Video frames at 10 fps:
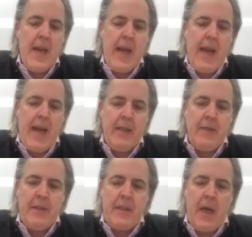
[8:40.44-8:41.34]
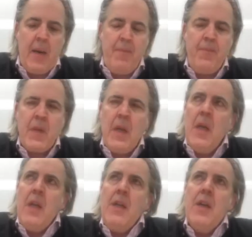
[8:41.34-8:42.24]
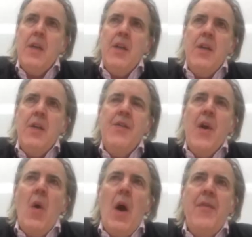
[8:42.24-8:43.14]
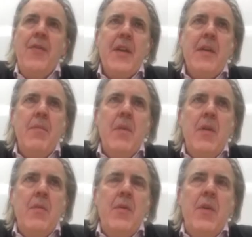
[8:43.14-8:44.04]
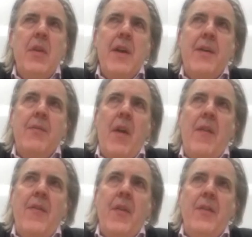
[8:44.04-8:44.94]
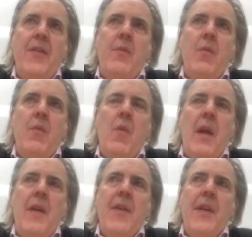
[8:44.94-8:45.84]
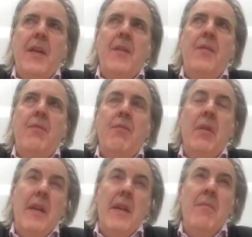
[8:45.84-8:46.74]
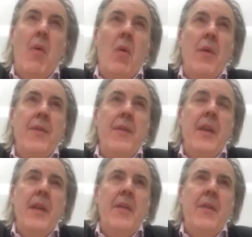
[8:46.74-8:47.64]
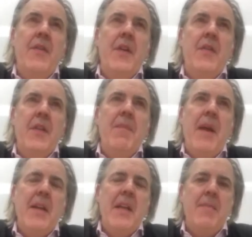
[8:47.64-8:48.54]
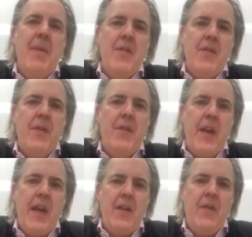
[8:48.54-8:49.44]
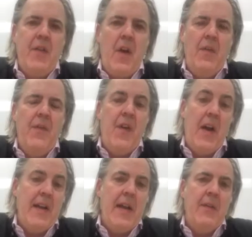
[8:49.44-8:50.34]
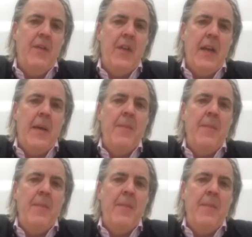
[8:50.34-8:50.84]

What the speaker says: And I think you kind of referenced what I think is really important is depending upon your stage of financing.